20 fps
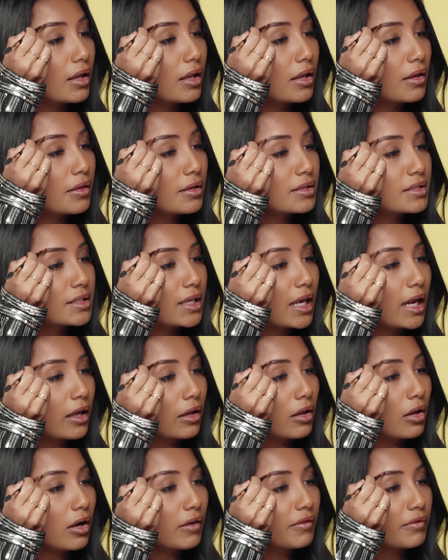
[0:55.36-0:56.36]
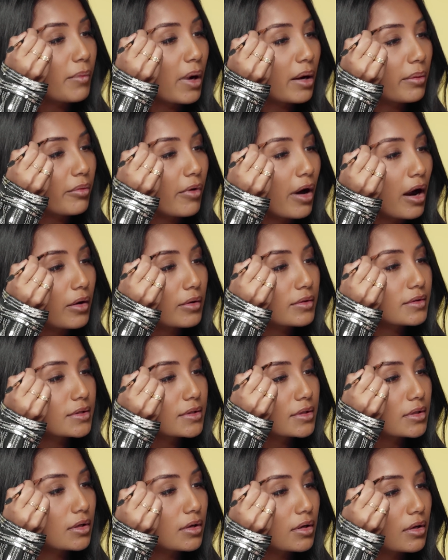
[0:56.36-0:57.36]
in the tail of my
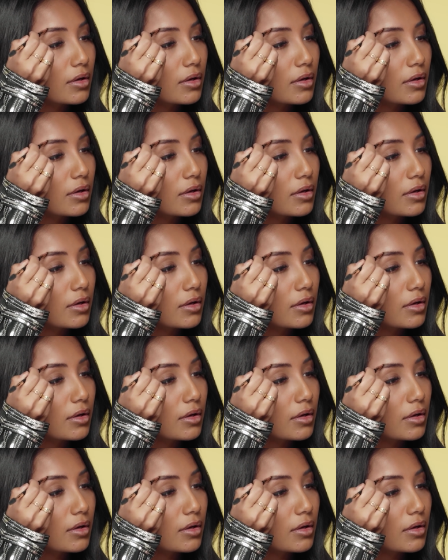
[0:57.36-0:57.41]
brows.